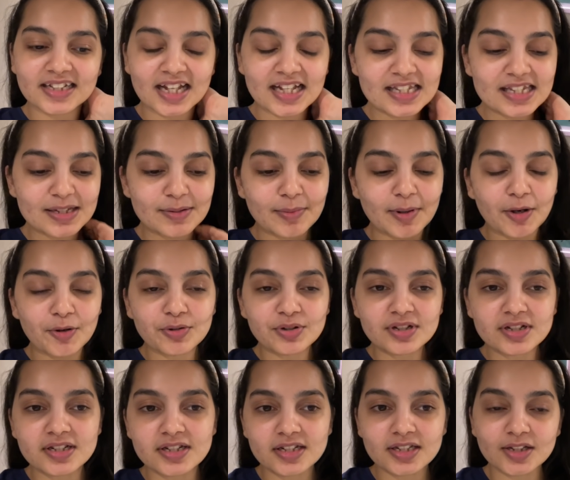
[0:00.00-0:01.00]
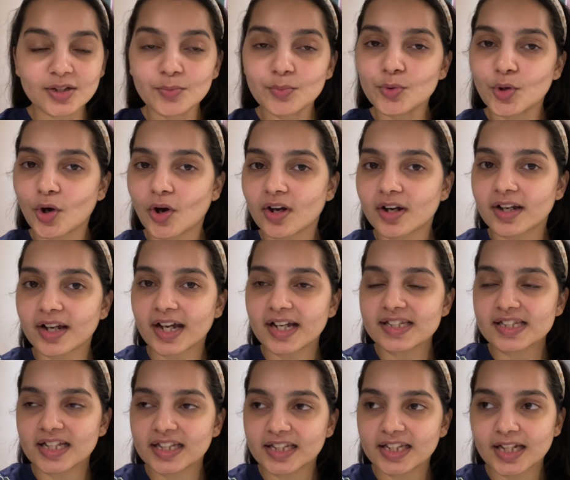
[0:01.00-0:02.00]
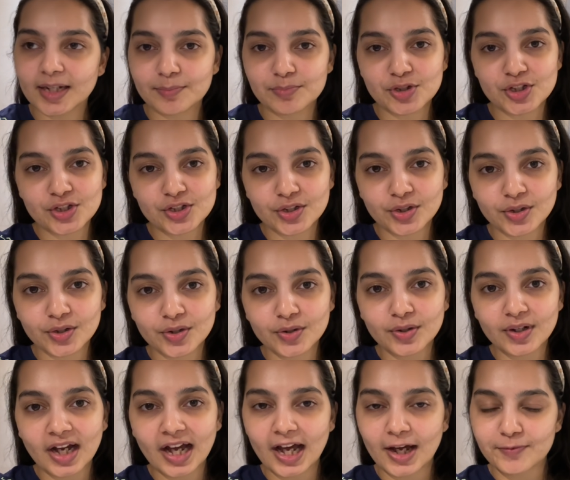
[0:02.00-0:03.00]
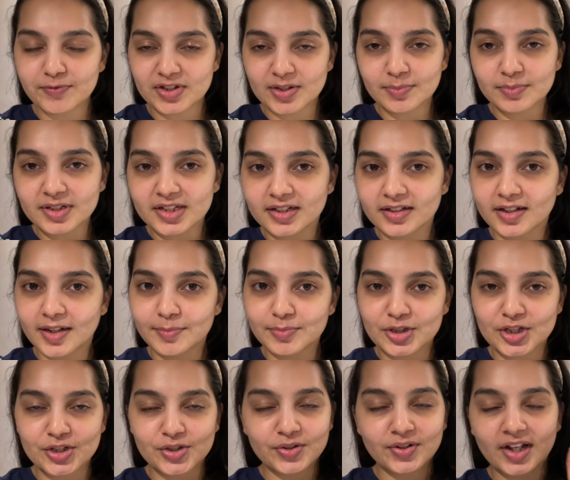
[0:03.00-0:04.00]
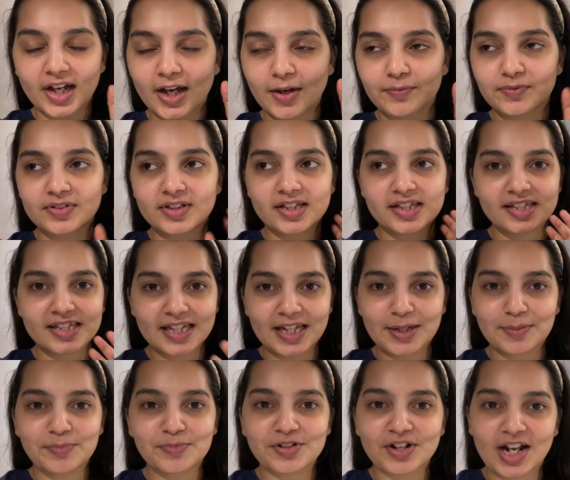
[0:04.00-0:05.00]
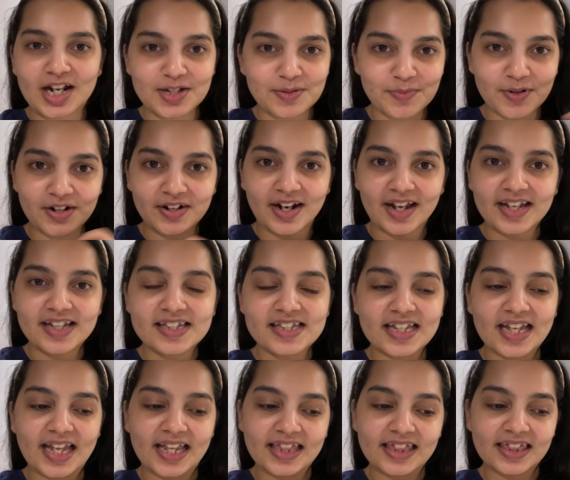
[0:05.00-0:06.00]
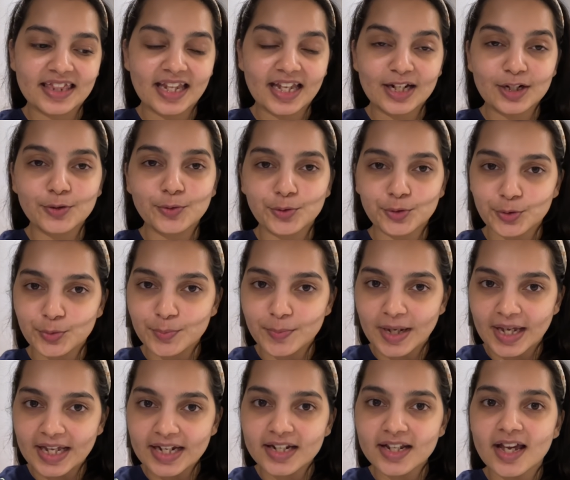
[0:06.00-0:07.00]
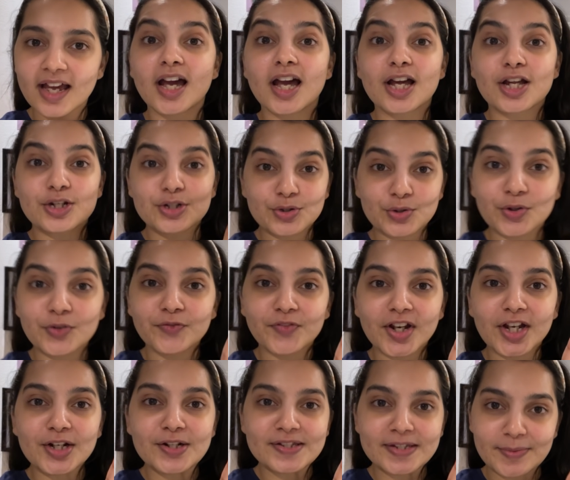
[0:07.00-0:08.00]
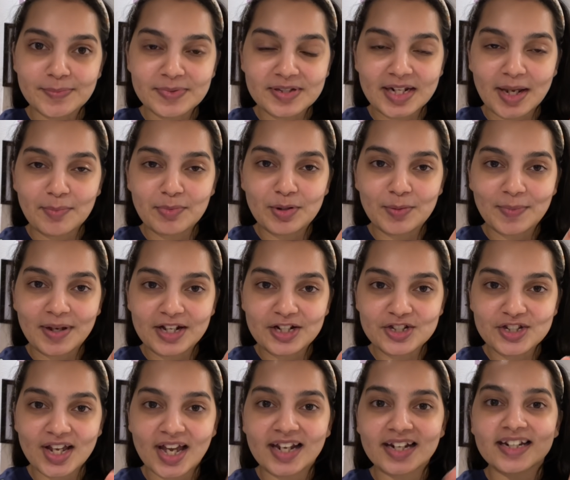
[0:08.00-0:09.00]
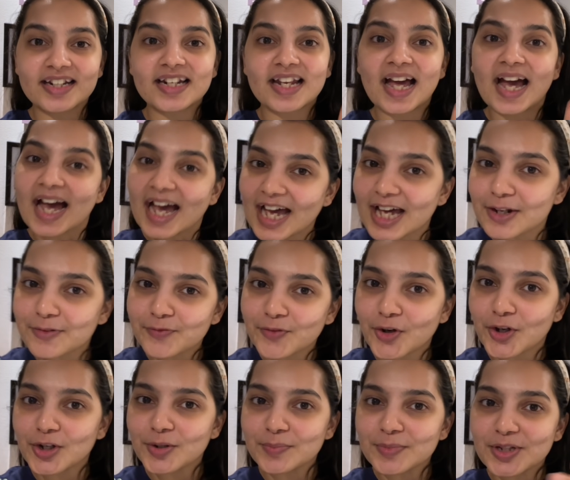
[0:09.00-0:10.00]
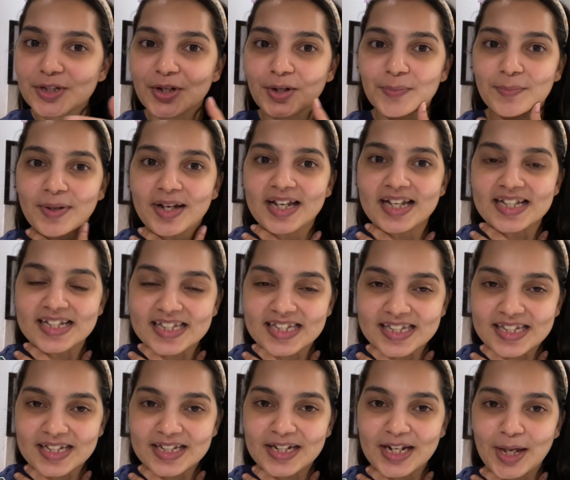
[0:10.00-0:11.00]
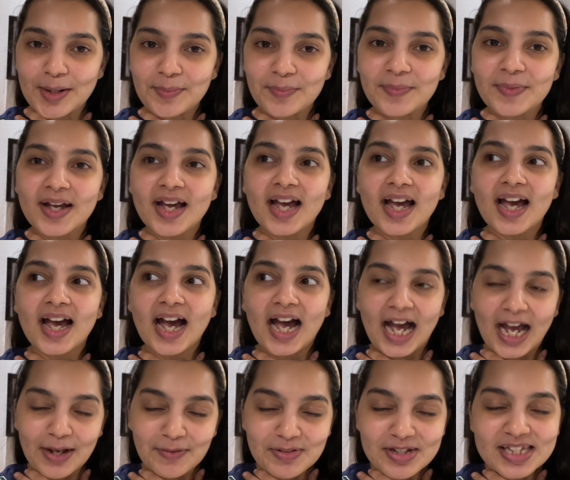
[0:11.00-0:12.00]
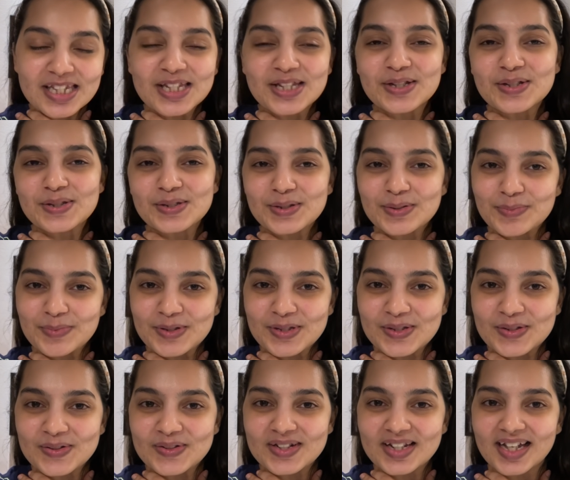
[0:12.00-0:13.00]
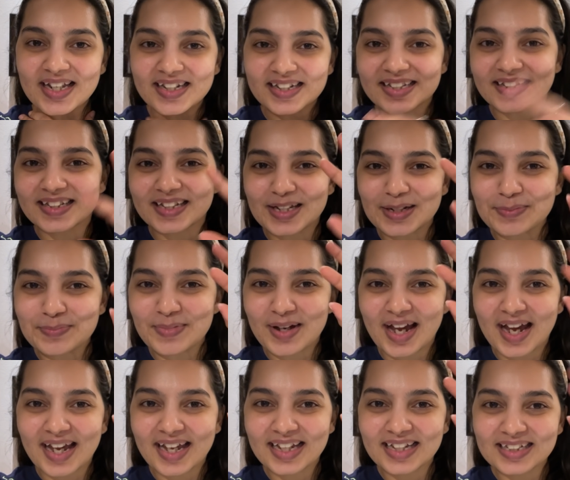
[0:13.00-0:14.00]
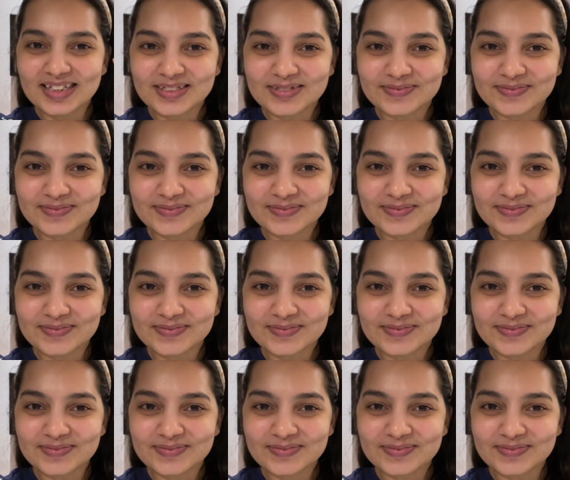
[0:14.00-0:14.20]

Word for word: that's about the vlog guys i think i'm just gonna have some dinner i'm just gonna have the same rajma rice and then go to bed don't forget to subscribe to my channel and follow me on my instagram I will see you super soon. Until then, bye.